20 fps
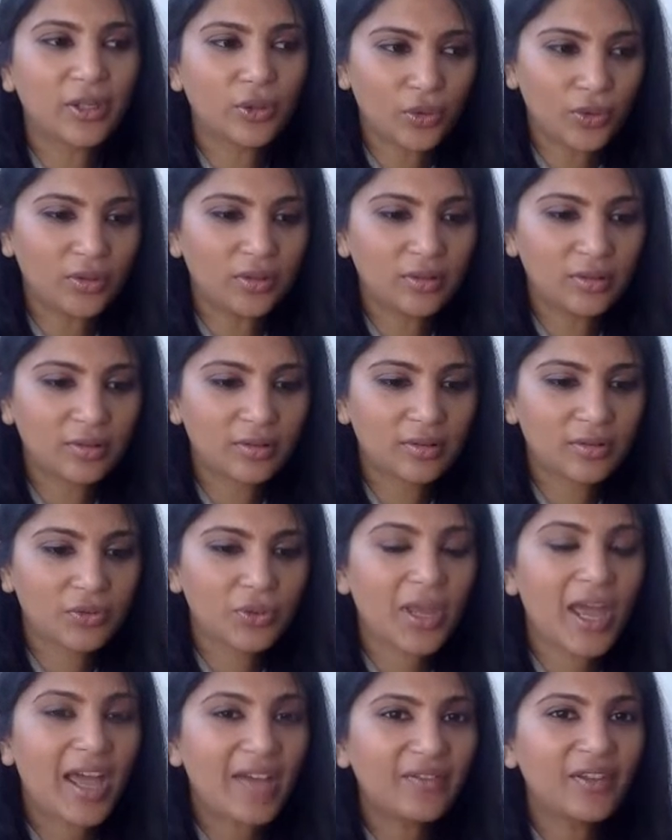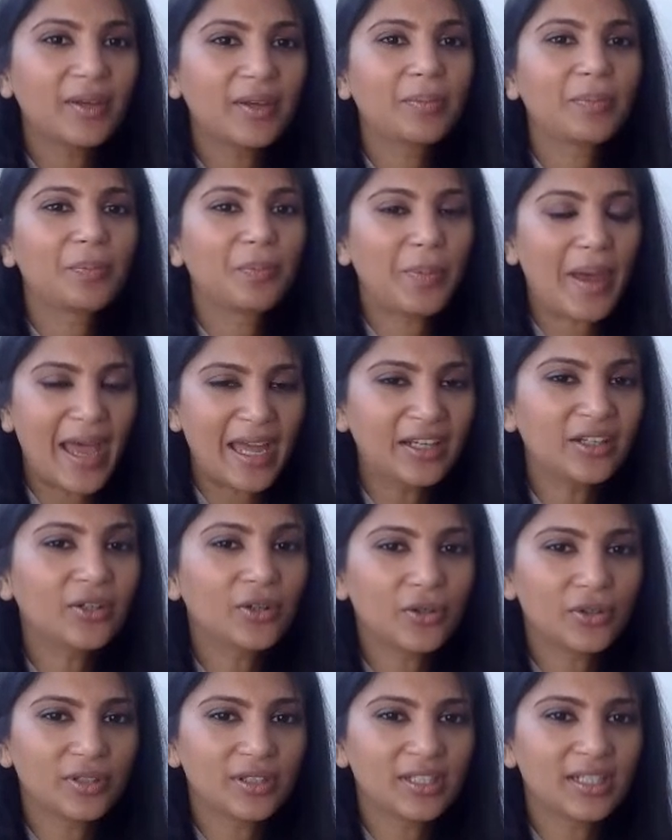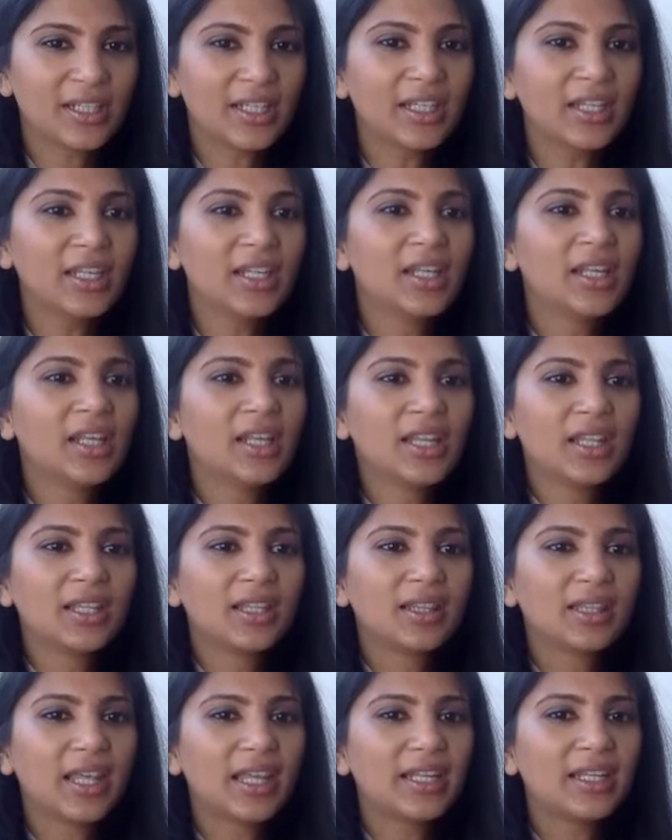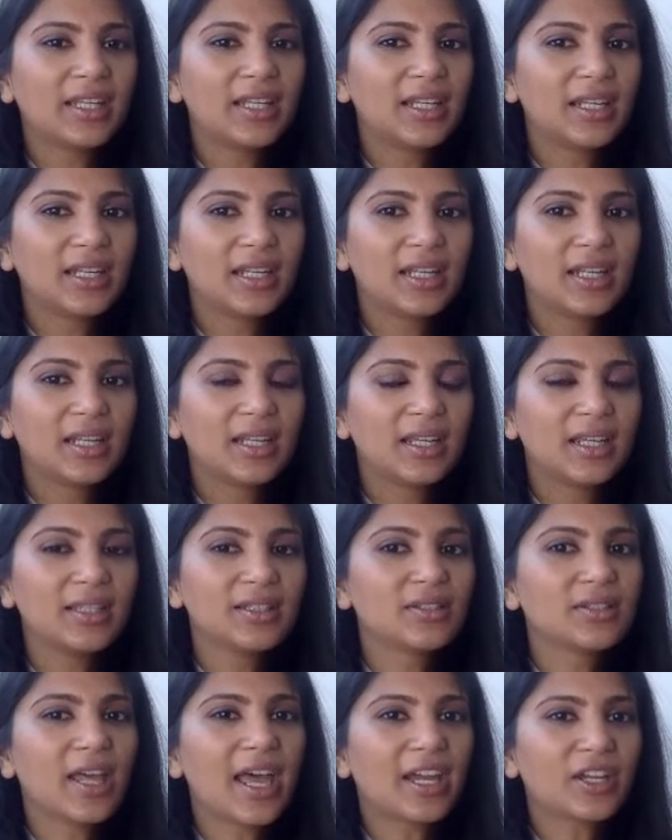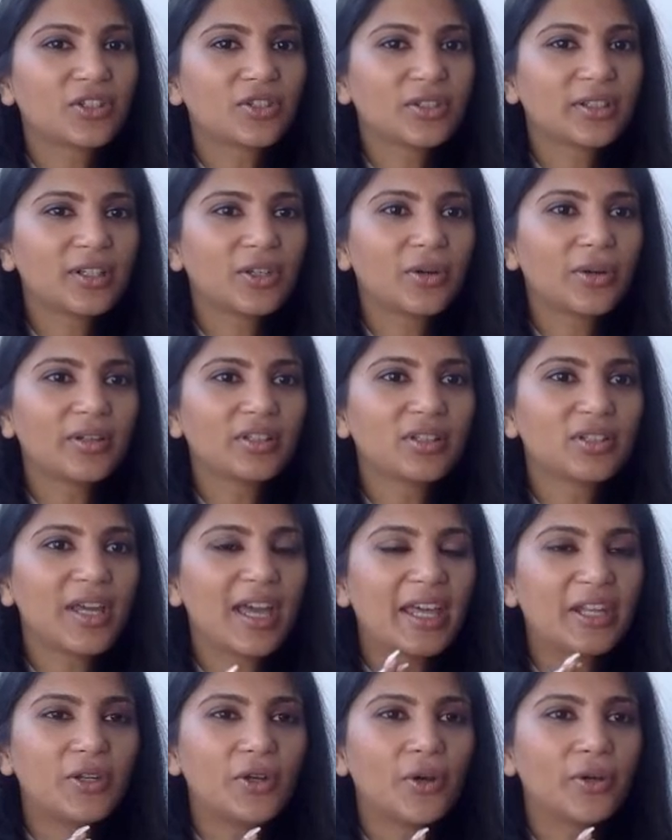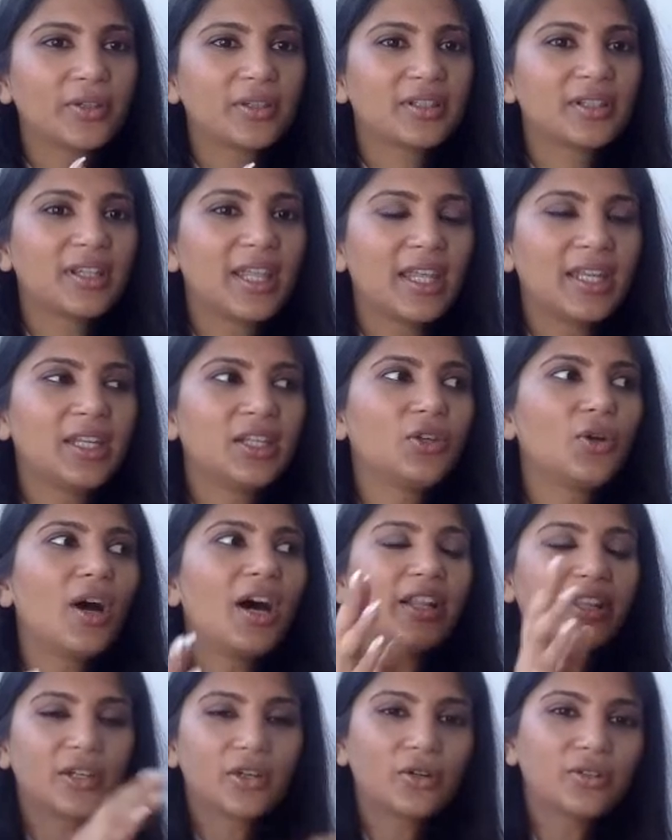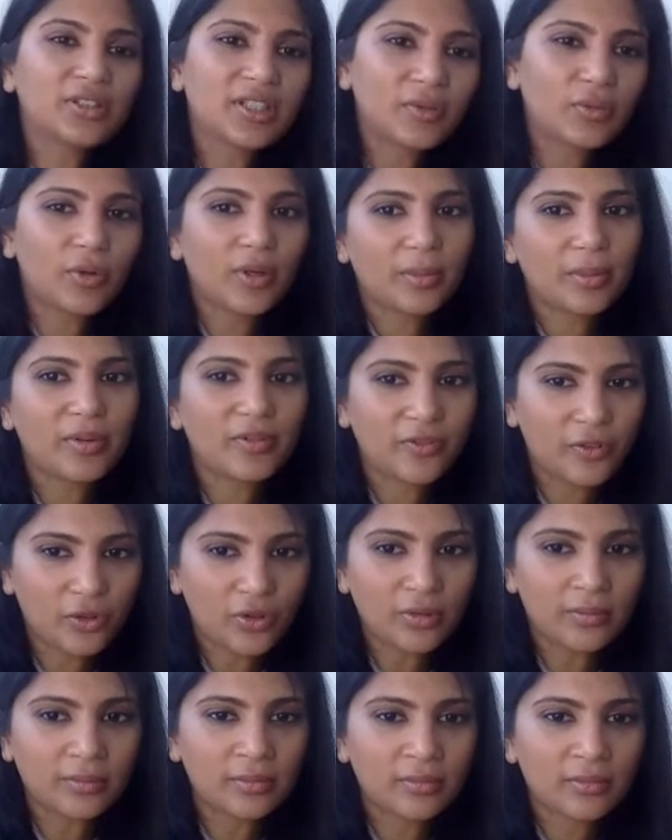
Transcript: at all. So having bad content that is actually going to not, then your other content won't perform.